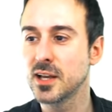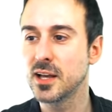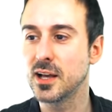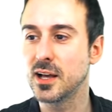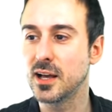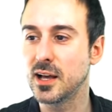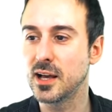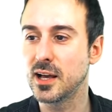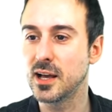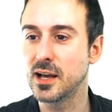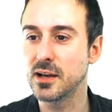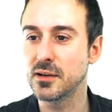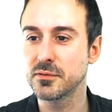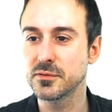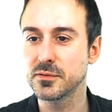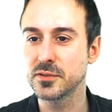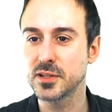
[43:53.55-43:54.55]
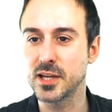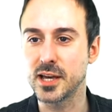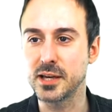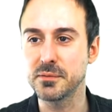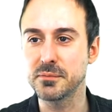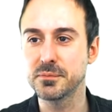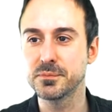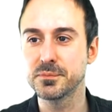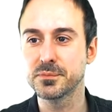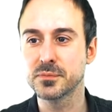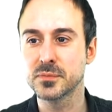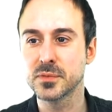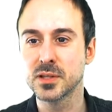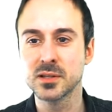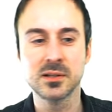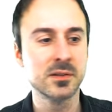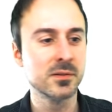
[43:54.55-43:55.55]
Uh, okay,
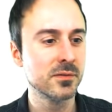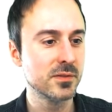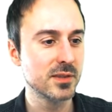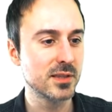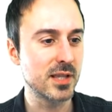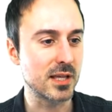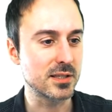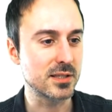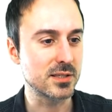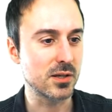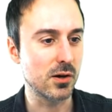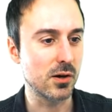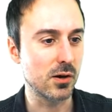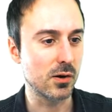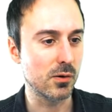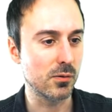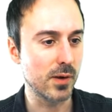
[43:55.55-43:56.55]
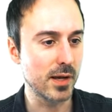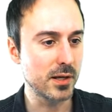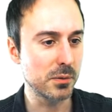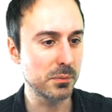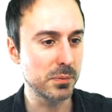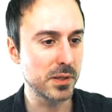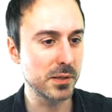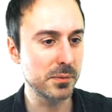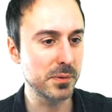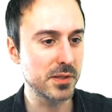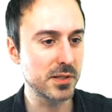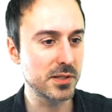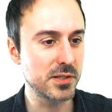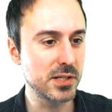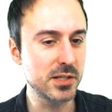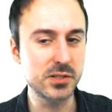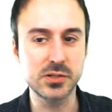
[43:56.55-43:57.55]
that's all right. Complain about the
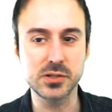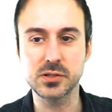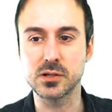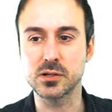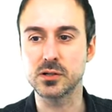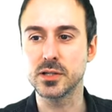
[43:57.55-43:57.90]
teacher.